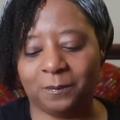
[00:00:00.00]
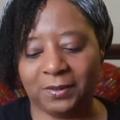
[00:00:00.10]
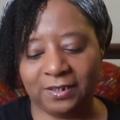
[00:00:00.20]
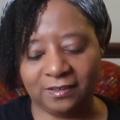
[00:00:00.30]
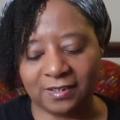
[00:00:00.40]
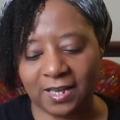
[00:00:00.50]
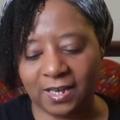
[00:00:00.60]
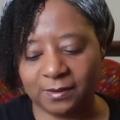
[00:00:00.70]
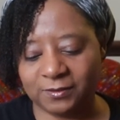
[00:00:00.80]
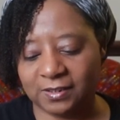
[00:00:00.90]
Many
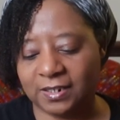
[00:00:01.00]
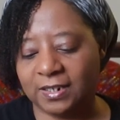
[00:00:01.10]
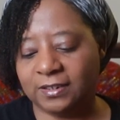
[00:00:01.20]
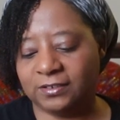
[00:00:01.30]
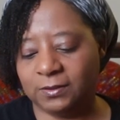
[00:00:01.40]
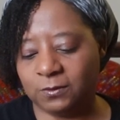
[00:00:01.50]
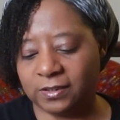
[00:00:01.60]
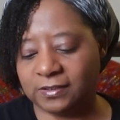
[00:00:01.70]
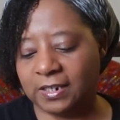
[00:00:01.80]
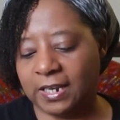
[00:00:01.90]
times, she
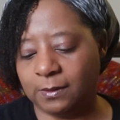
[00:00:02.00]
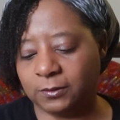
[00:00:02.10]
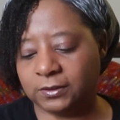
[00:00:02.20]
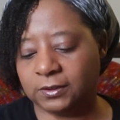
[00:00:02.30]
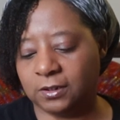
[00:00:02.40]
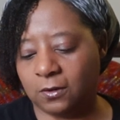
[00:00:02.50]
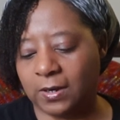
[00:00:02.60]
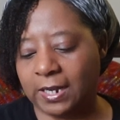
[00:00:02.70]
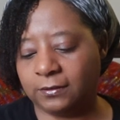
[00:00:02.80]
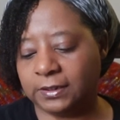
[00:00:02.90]
wasn't able to
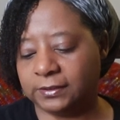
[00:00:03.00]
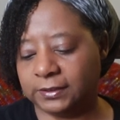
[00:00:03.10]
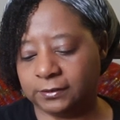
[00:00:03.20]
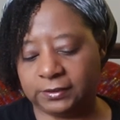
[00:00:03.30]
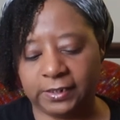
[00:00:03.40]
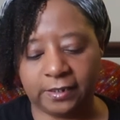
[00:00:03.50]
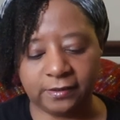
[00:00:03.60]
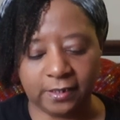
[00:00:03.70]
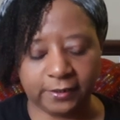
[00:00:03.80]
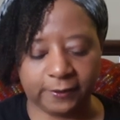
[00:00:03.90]
go out until she
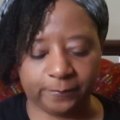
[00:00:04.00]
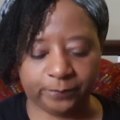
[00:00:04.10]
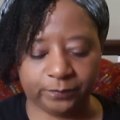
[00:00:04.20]
had done it.